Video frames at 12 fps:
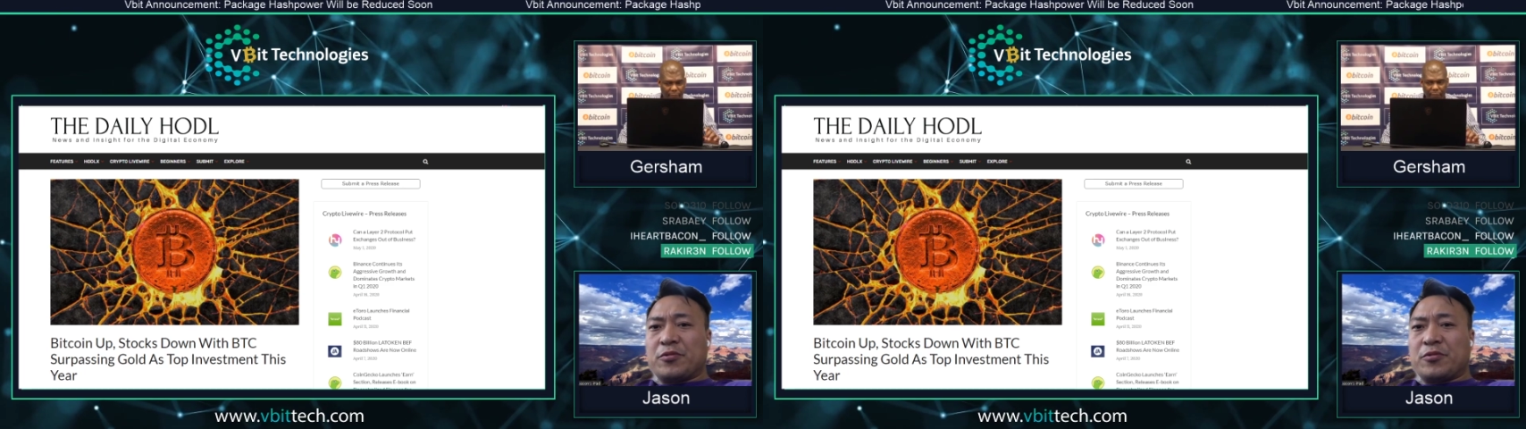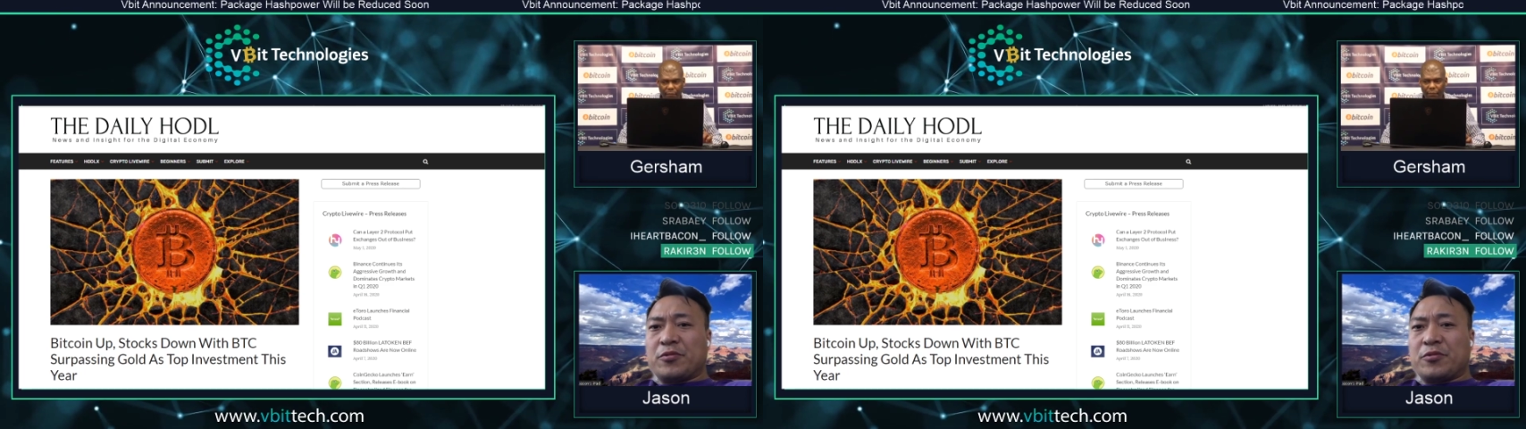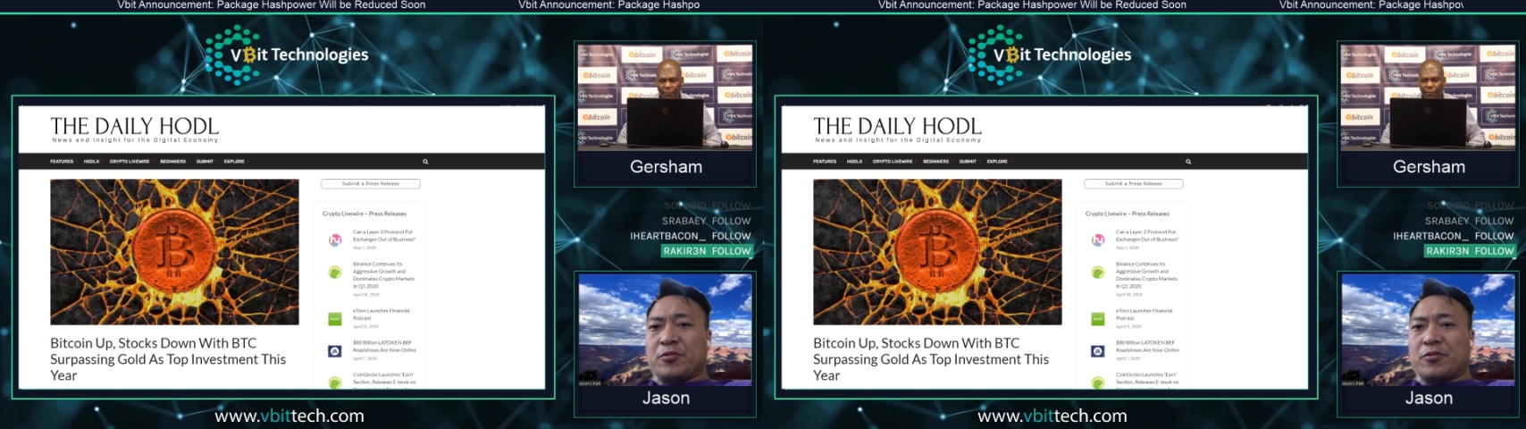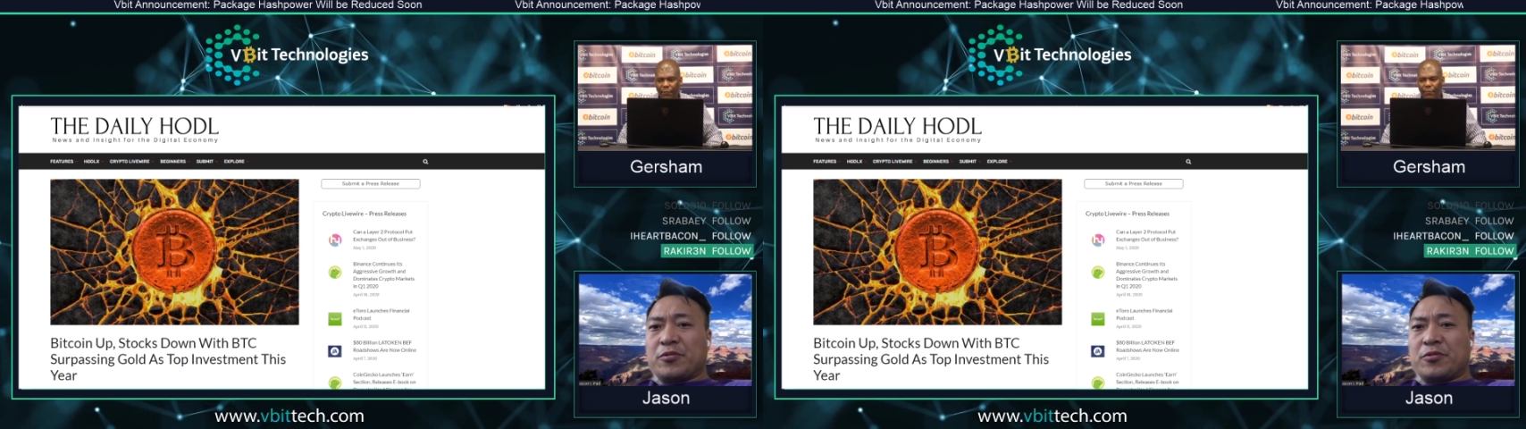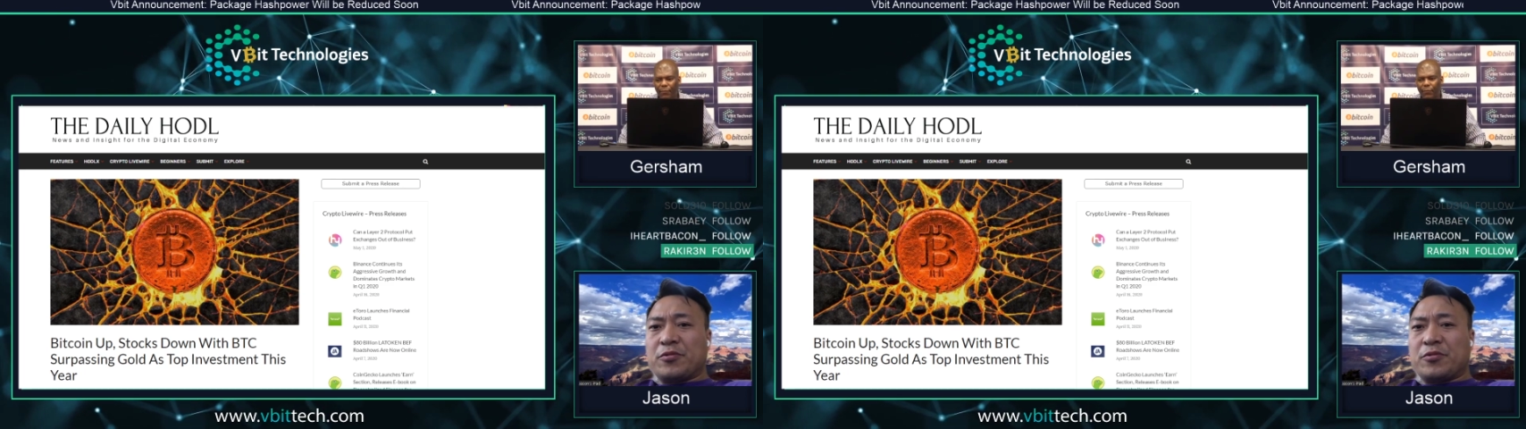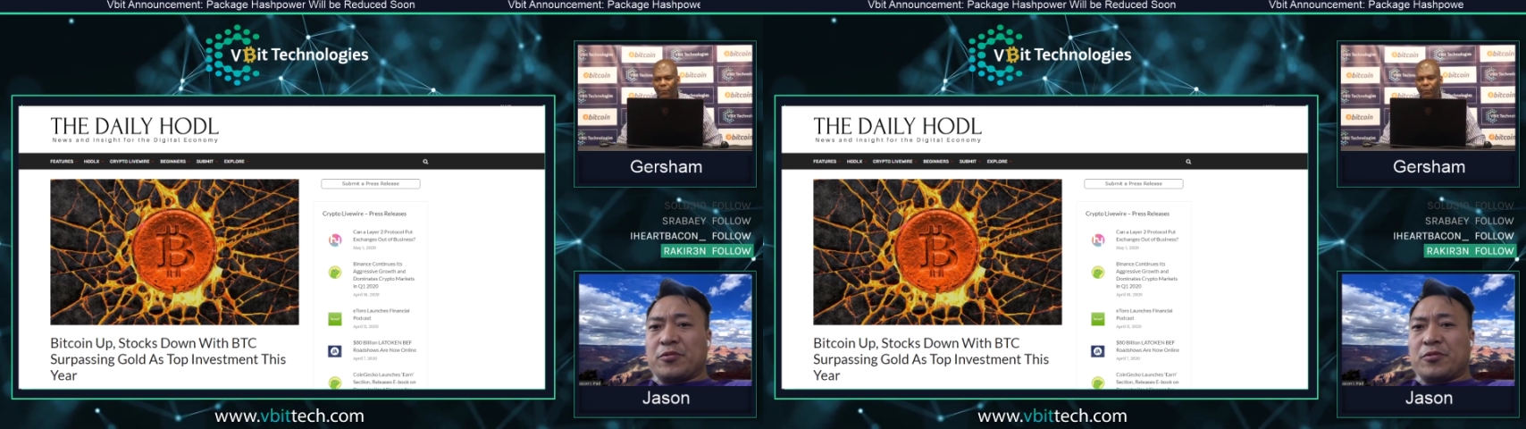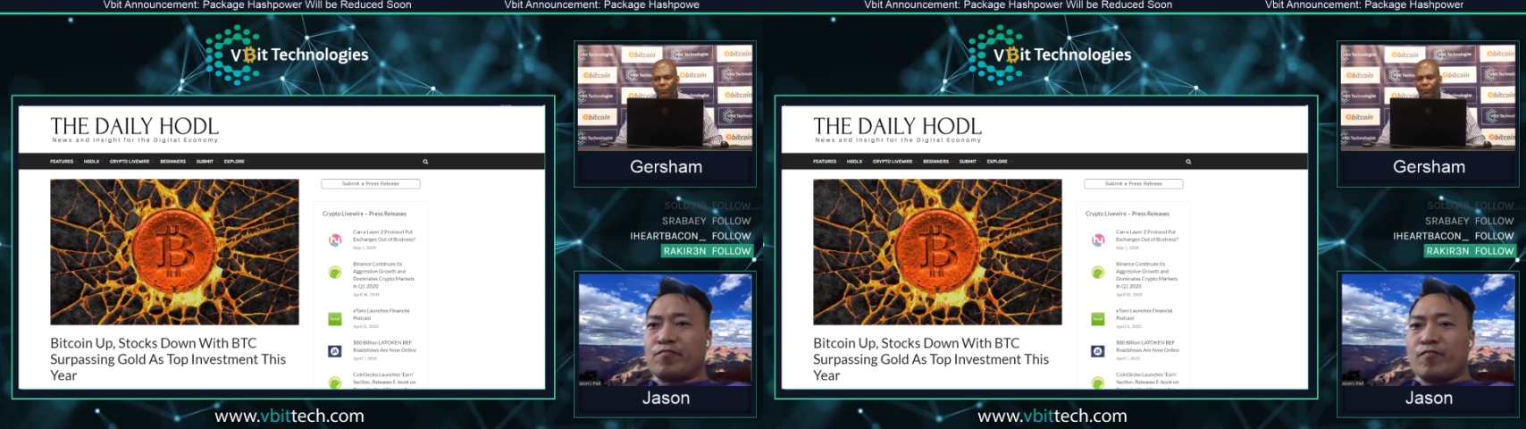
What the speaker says: into the mining,